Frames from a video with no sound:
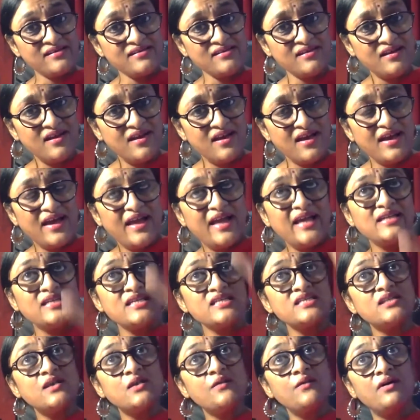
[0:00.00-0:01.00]
it is the
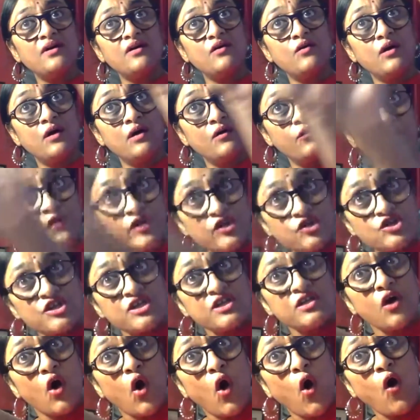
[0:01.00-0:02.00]
vision
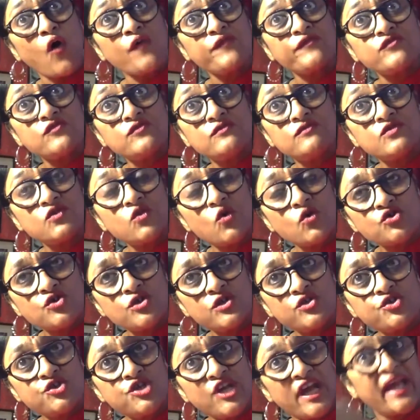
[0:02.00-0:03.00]
of social
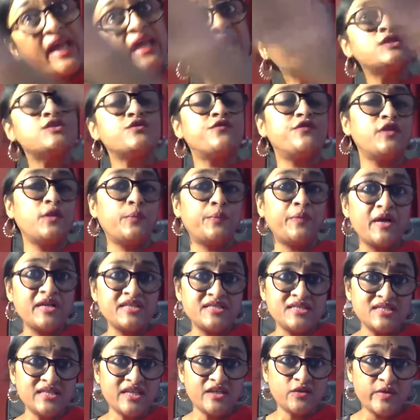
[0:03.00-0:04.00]
change for the persons that
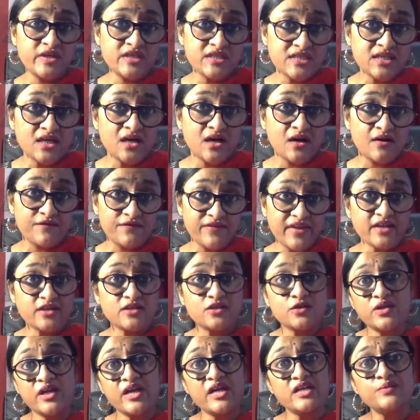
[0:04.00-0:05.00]
we serve that today
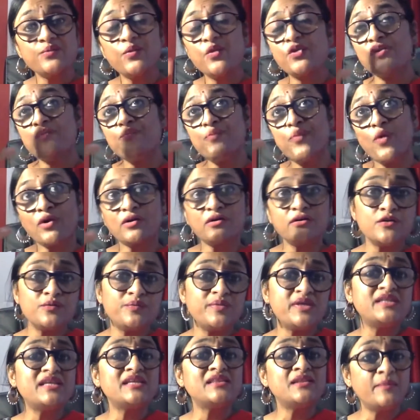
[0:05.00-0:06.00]
is more important to me than
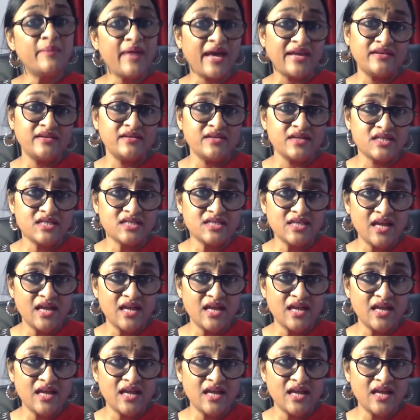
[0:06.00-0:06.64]
the Banyan itself.